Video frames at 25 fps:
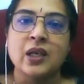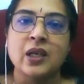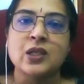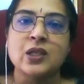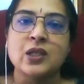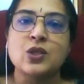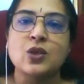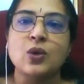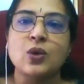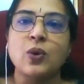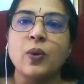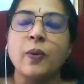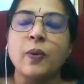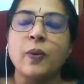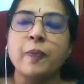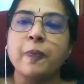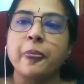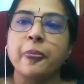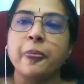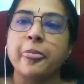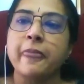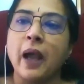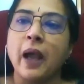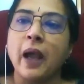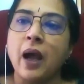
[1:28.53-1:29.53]

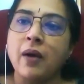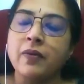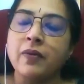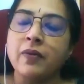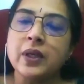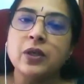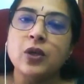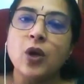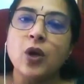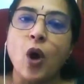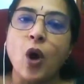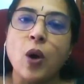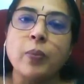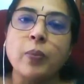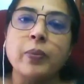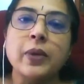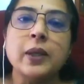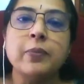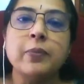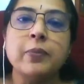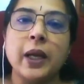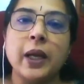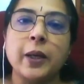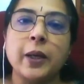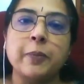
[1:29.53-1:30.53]
So our
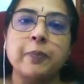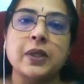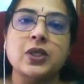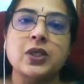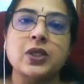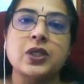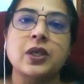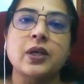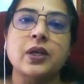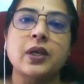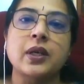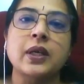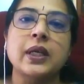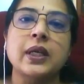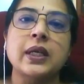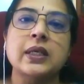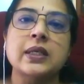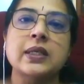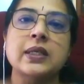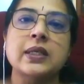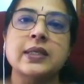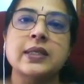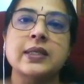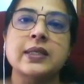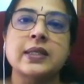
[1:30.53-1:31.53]
normal blood pressure
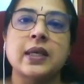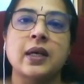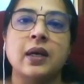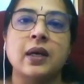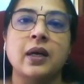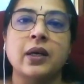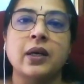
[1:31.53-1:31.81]
is